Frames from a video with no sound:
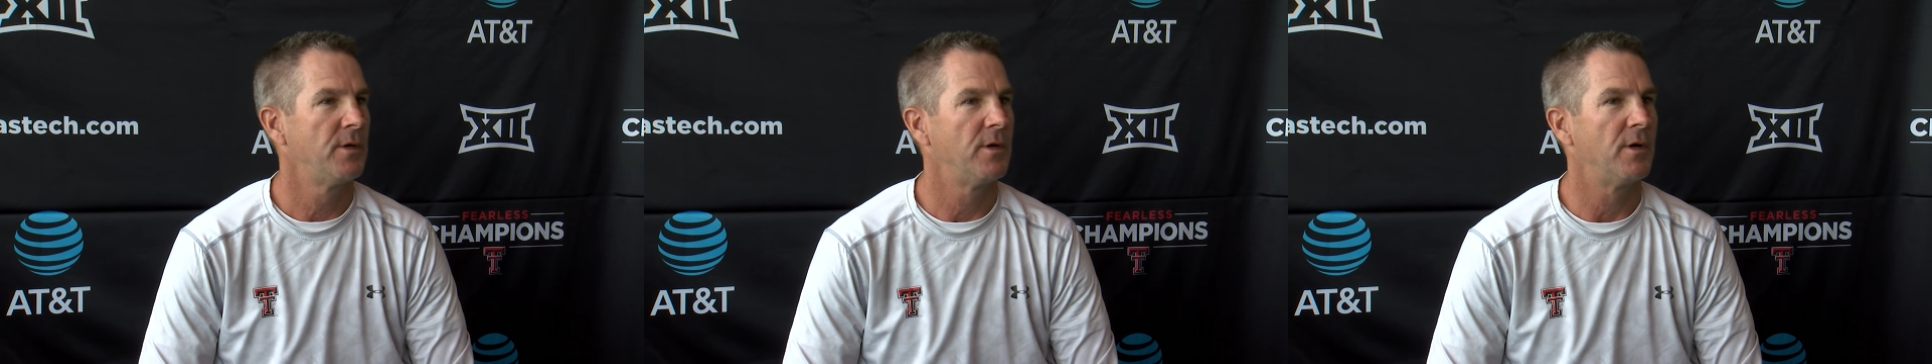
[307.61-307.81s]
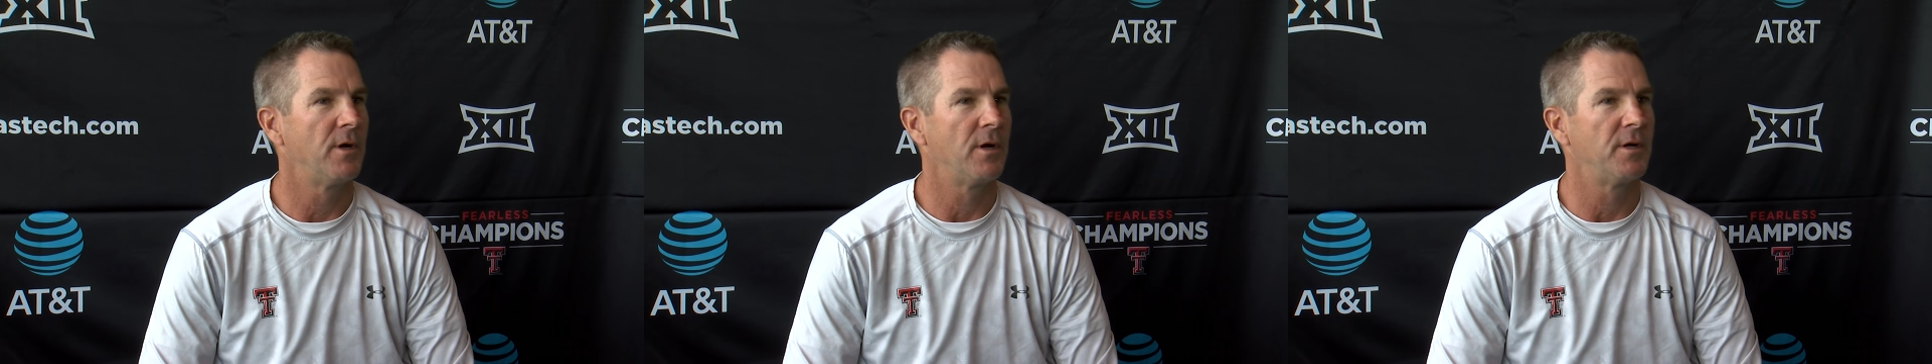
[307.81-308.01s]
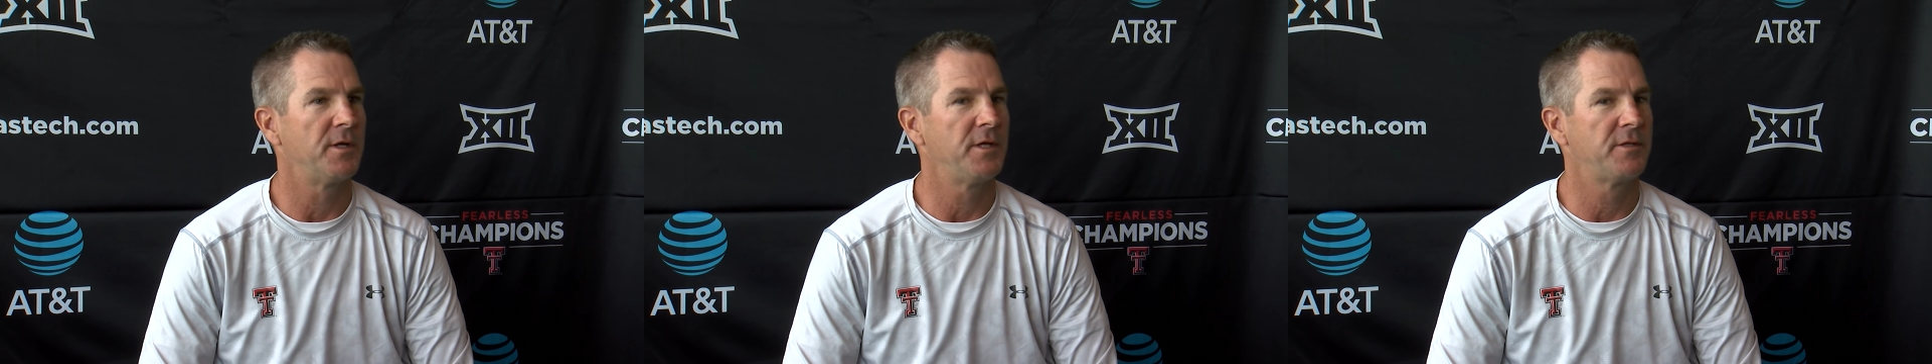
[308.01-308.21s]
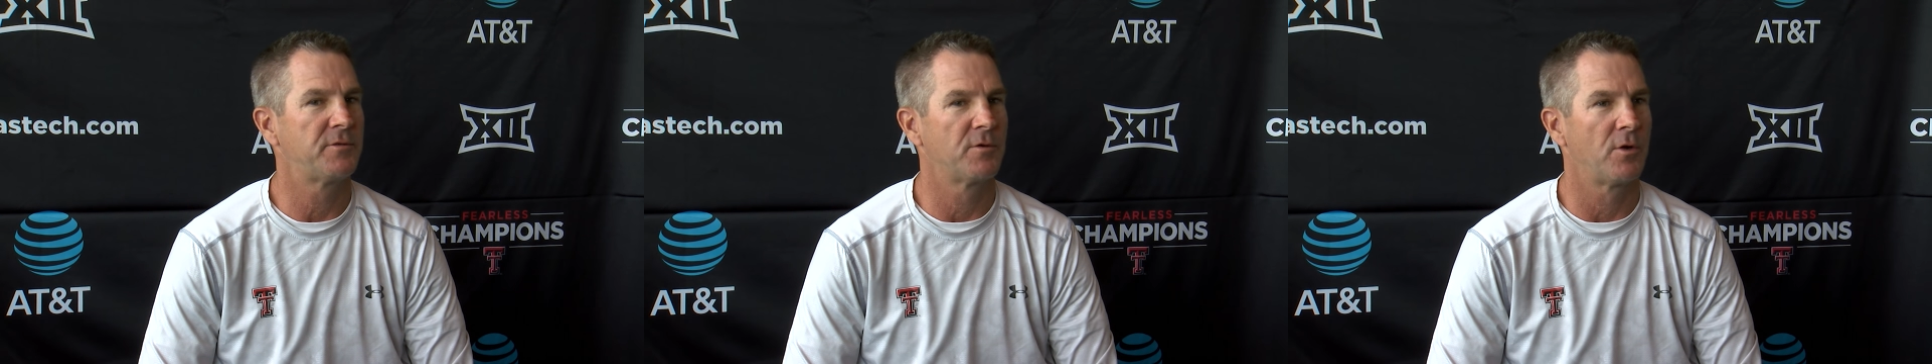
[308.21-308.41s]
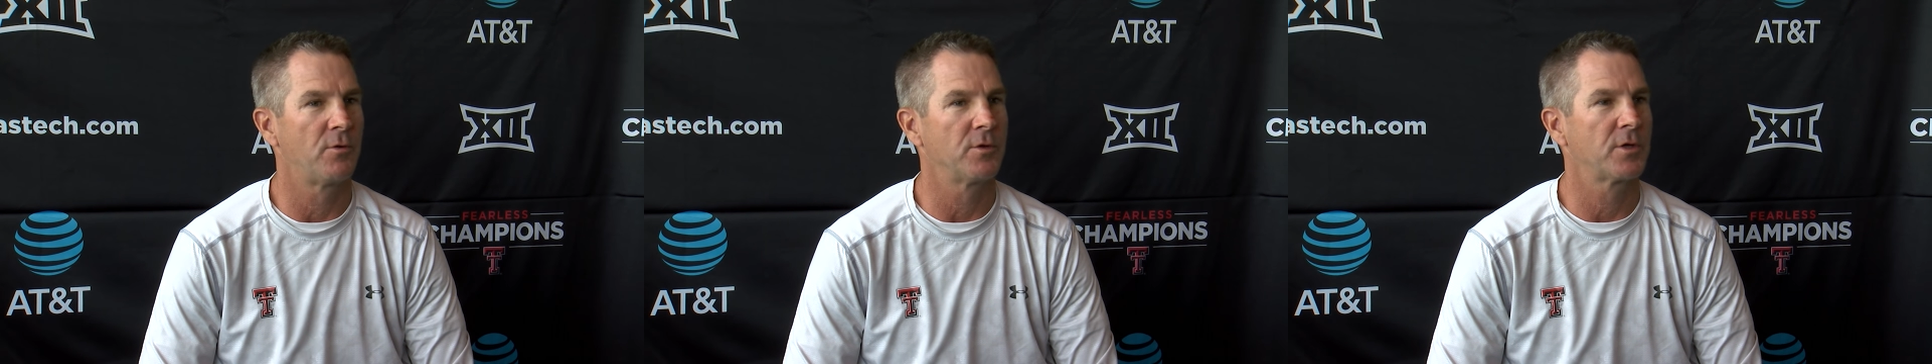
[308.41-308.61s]
Uh, he'd
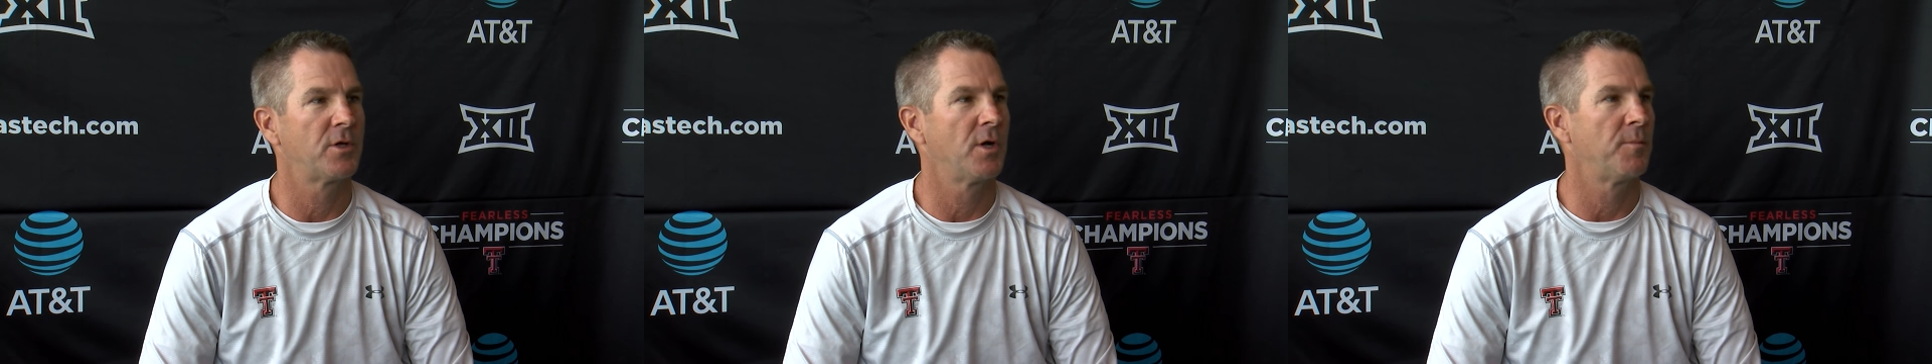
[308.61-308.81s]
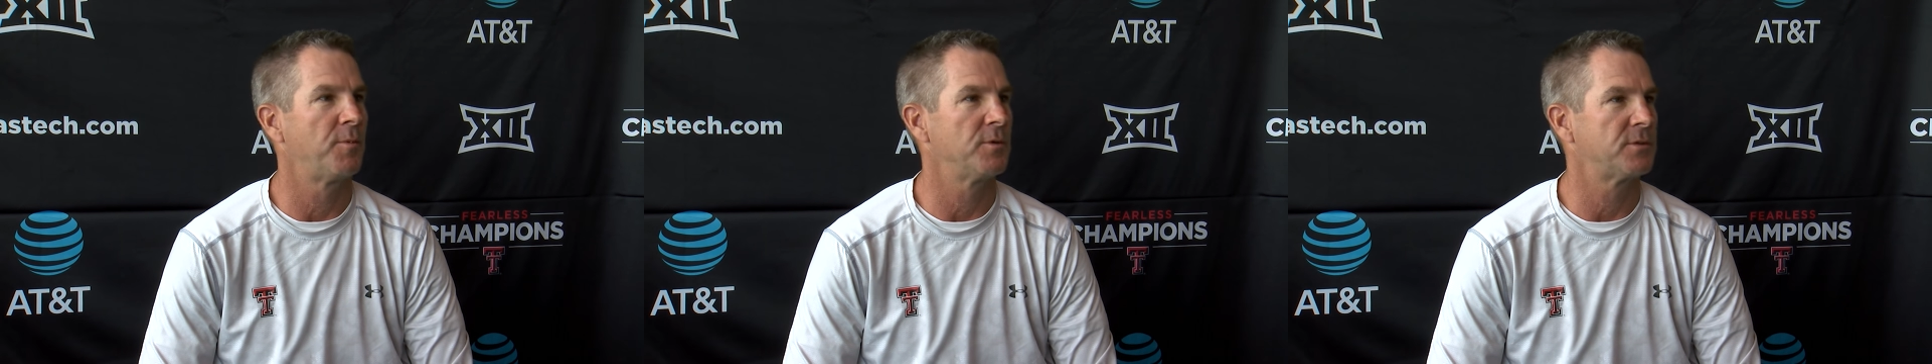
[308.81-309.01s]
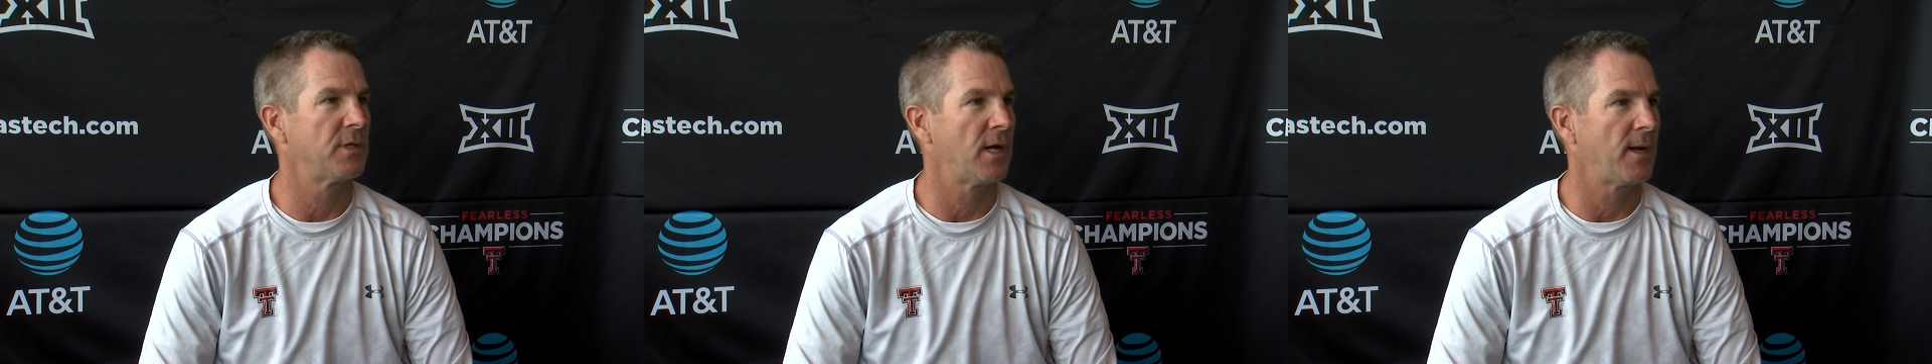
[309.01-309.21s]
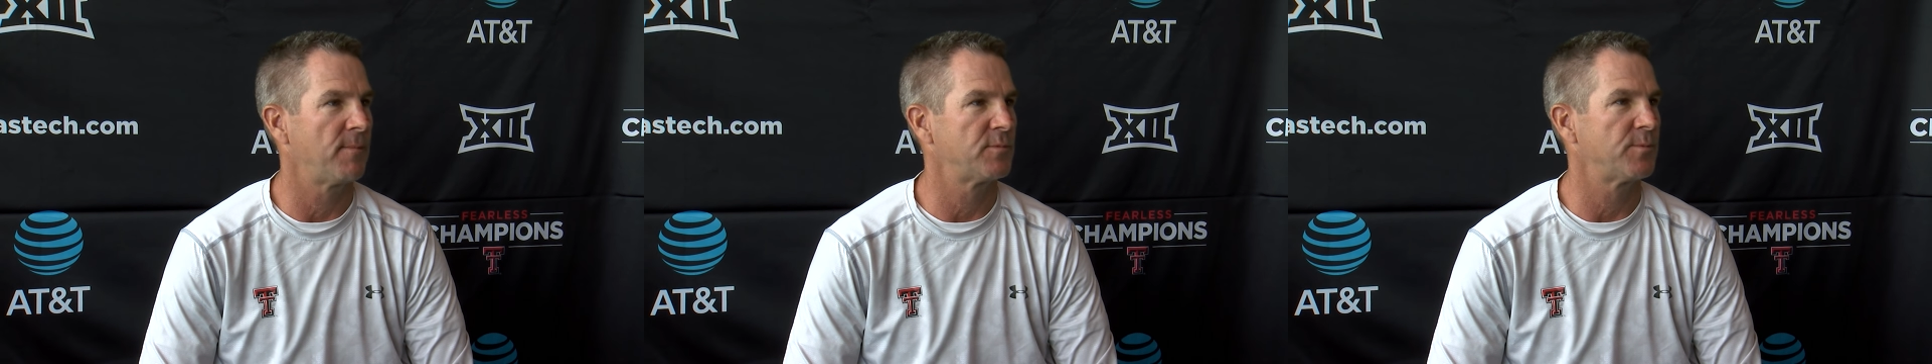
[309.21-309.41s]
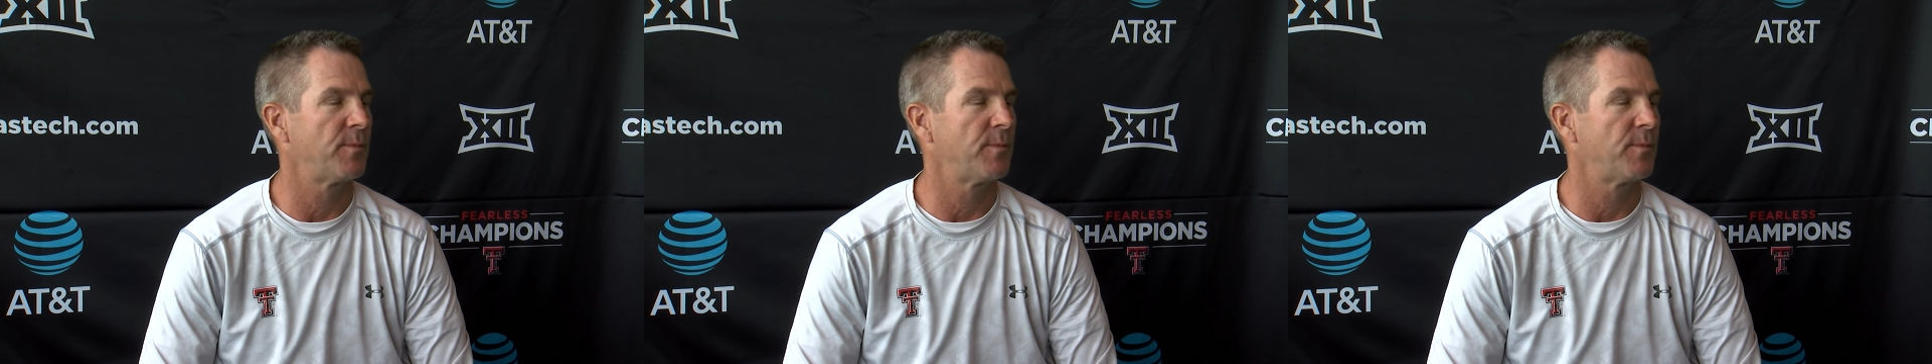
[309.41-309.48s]
thrown a couple of times,